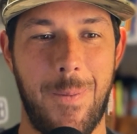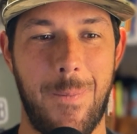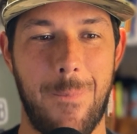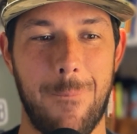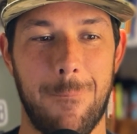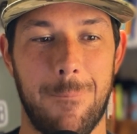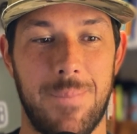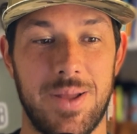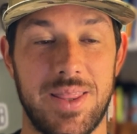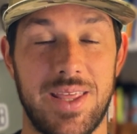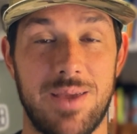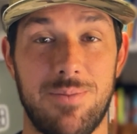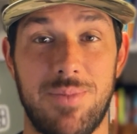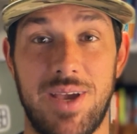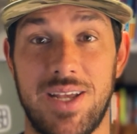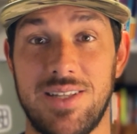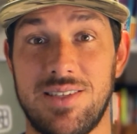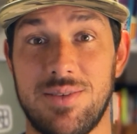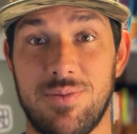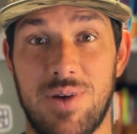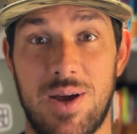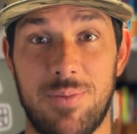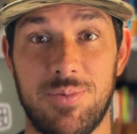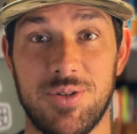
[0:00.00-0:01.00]
but they
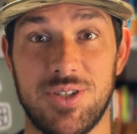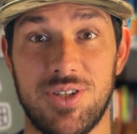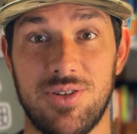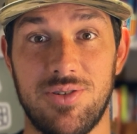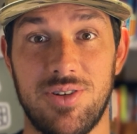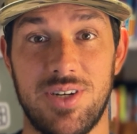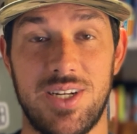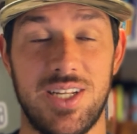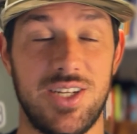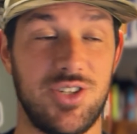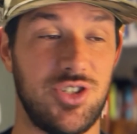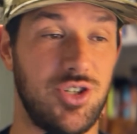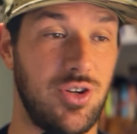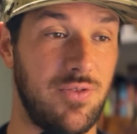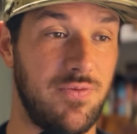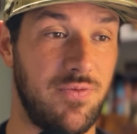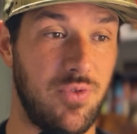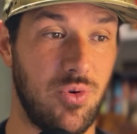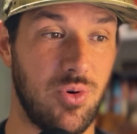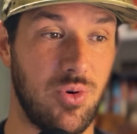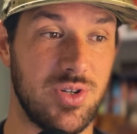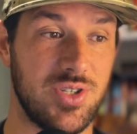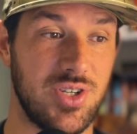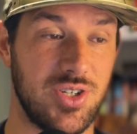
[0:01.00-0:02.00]
made some opportunities. You
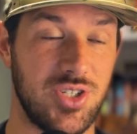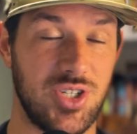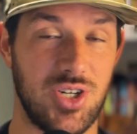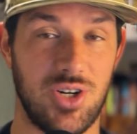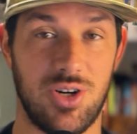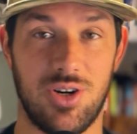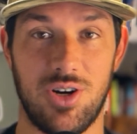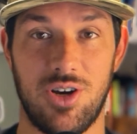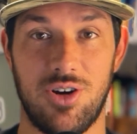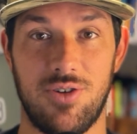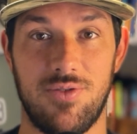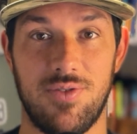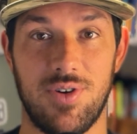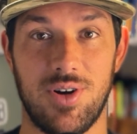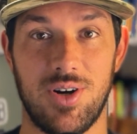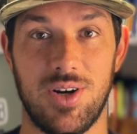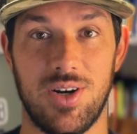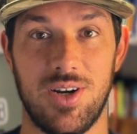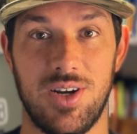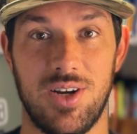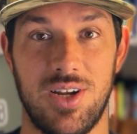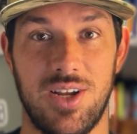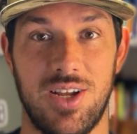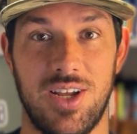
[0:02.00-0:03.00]
force a
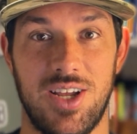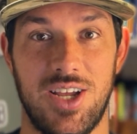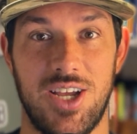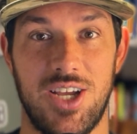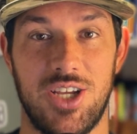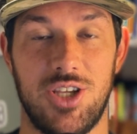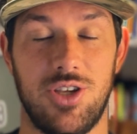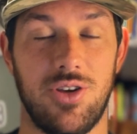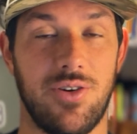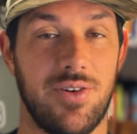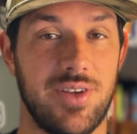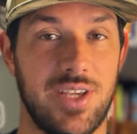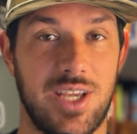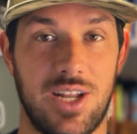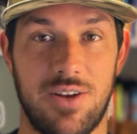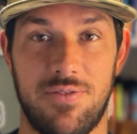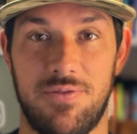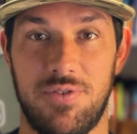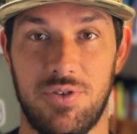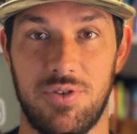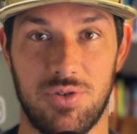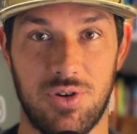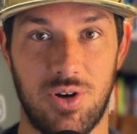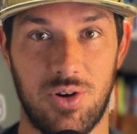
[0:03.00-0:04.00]
turnover, you only get a
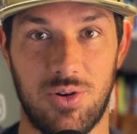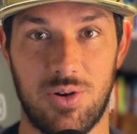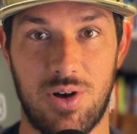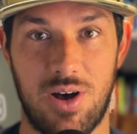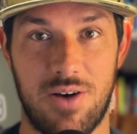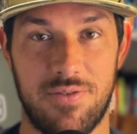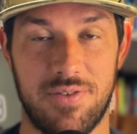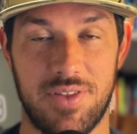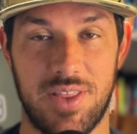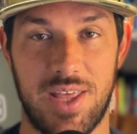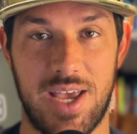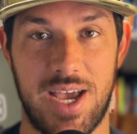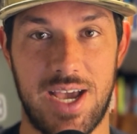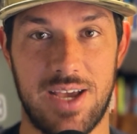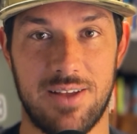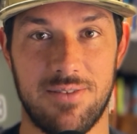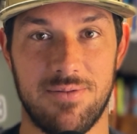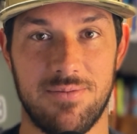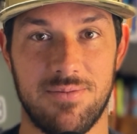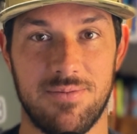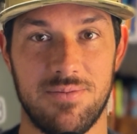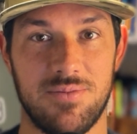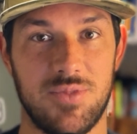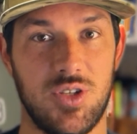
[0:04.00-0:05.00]
field goal off of that.
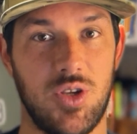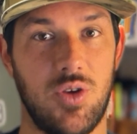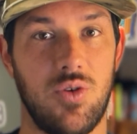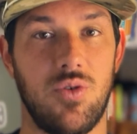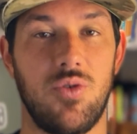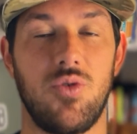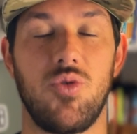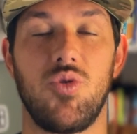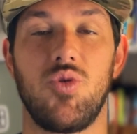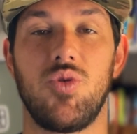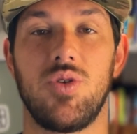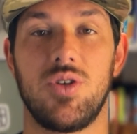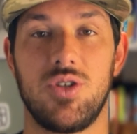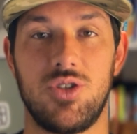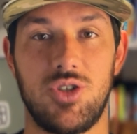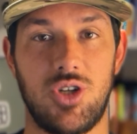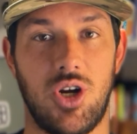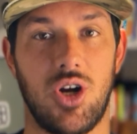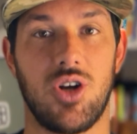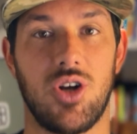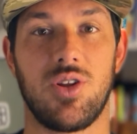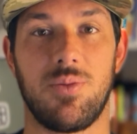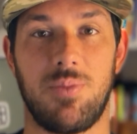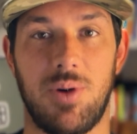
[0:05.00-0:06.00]
You
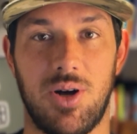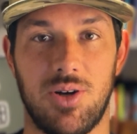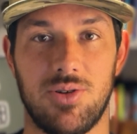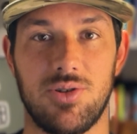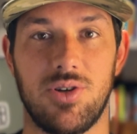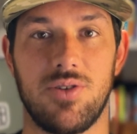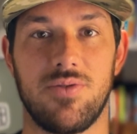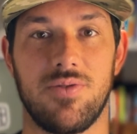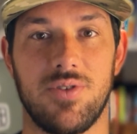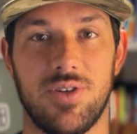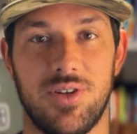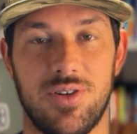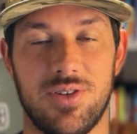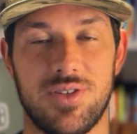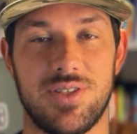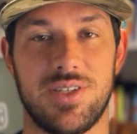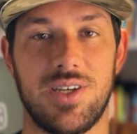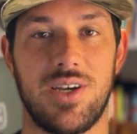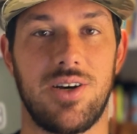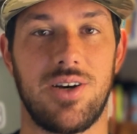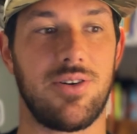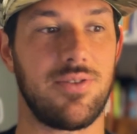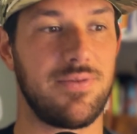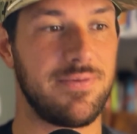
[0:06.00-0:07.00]
turn the ball over
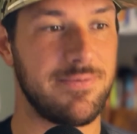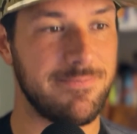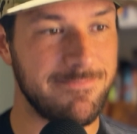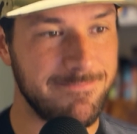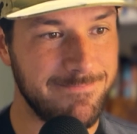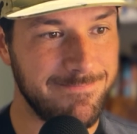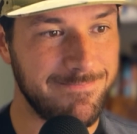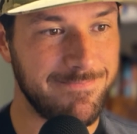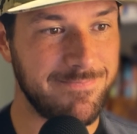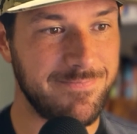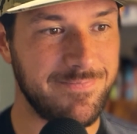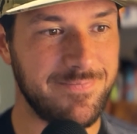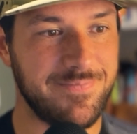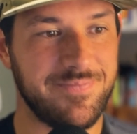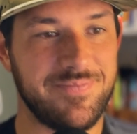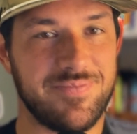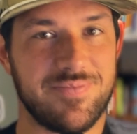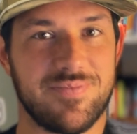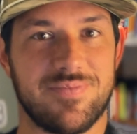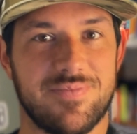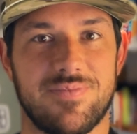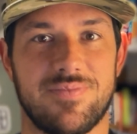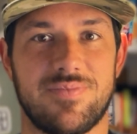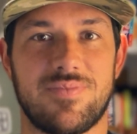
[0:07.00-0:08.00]
yourself.
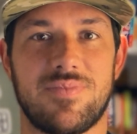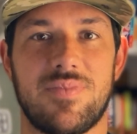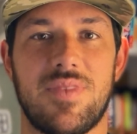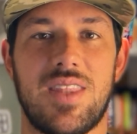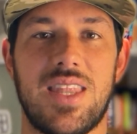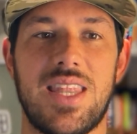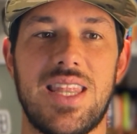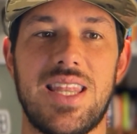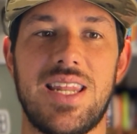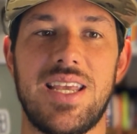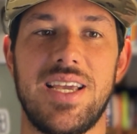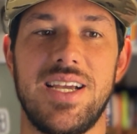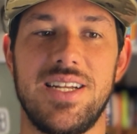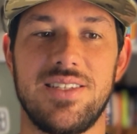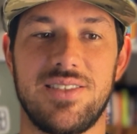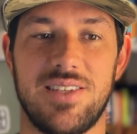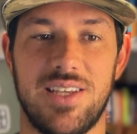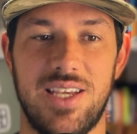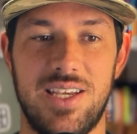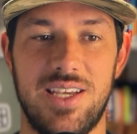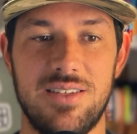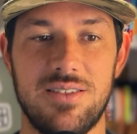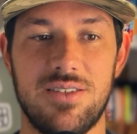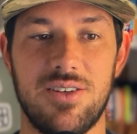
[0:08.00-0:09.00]

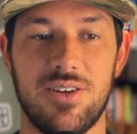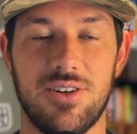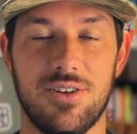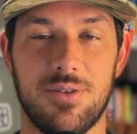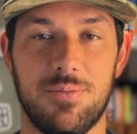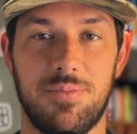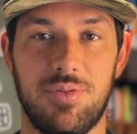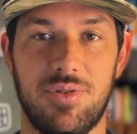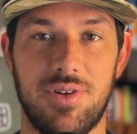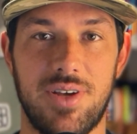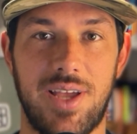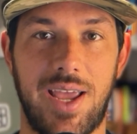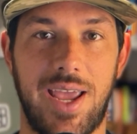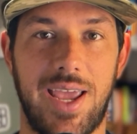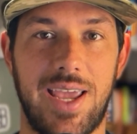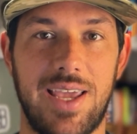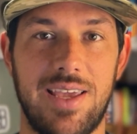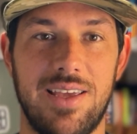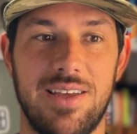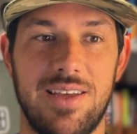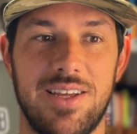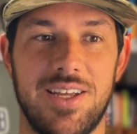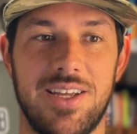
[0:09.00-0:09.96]
It's easier to play